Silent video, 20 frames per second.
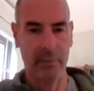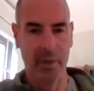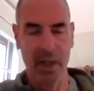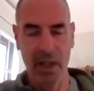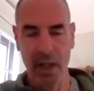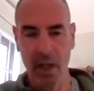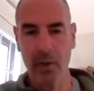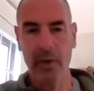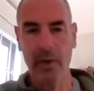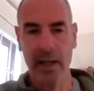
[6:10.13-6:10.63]

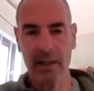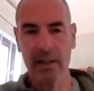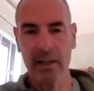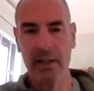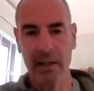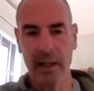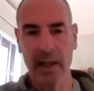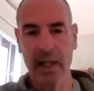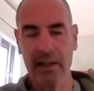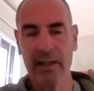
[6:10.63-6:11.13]

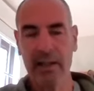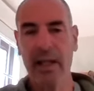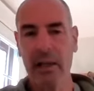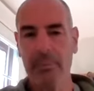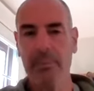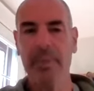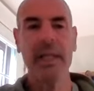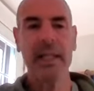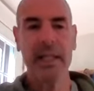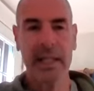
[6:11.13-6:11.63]
It
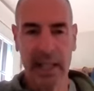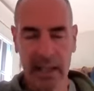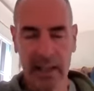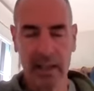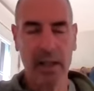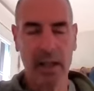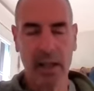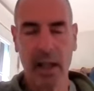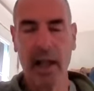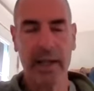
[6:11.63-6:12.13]
can be
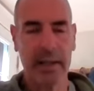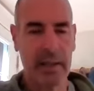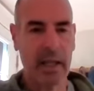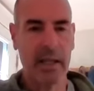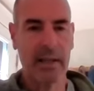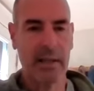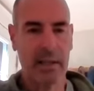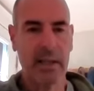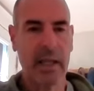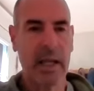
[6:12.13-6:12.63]
kidney line.
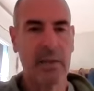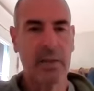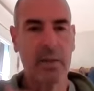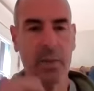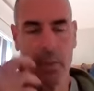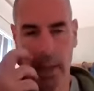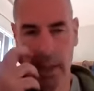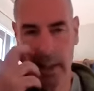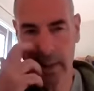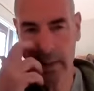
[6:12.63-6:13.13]
That's
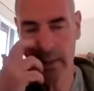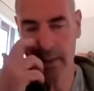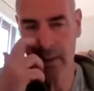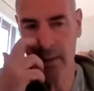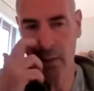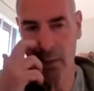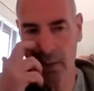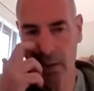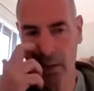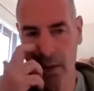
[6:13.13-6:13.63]
okay. That's
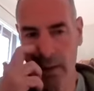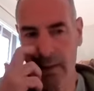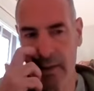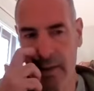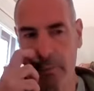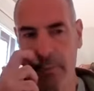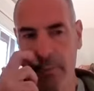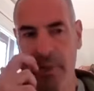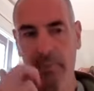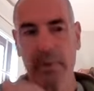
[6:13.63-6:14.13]
totally
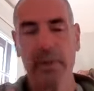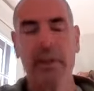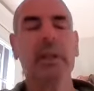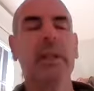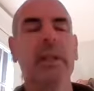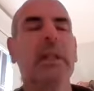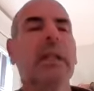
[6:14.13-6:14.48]
acceptable.